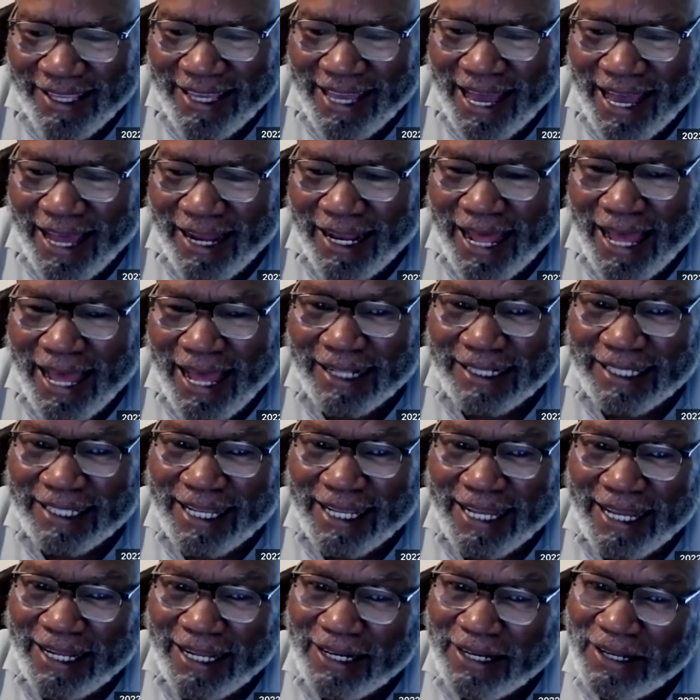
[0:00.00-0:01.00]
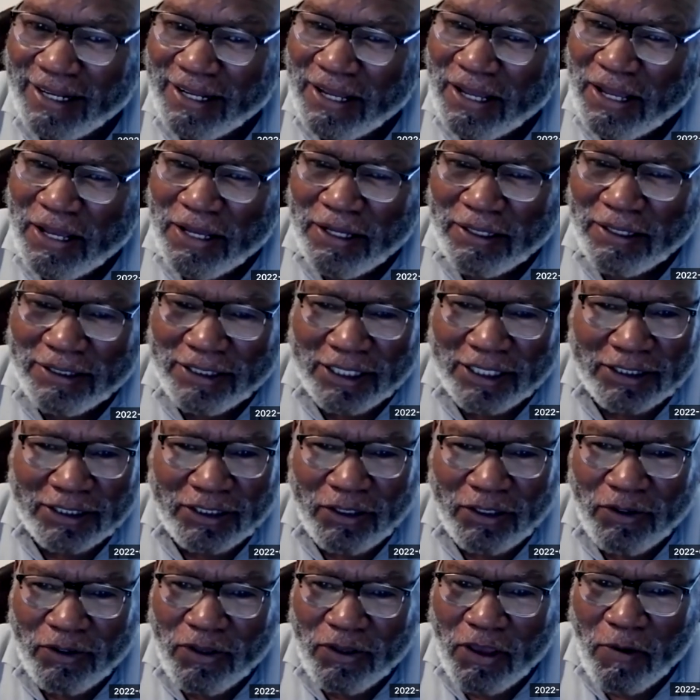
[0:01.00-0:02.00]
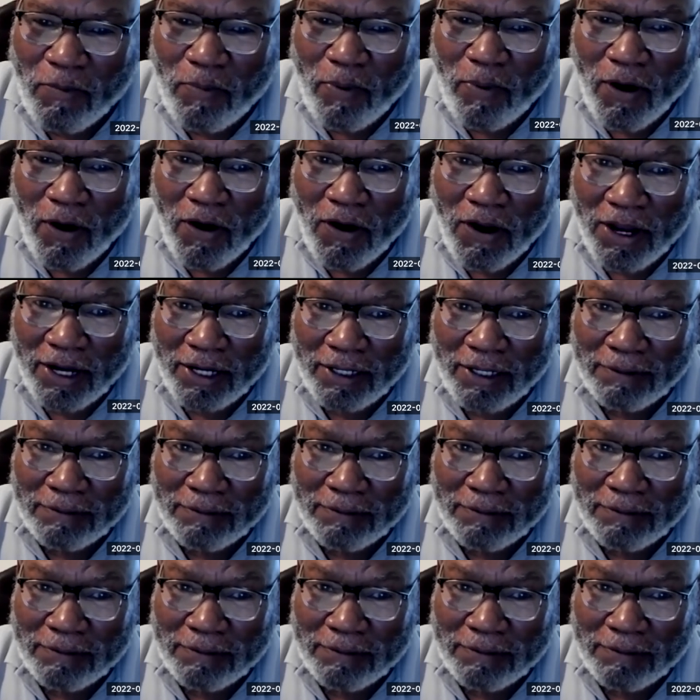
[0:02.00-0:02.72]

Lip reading: Yeah, I like that. Just do your part.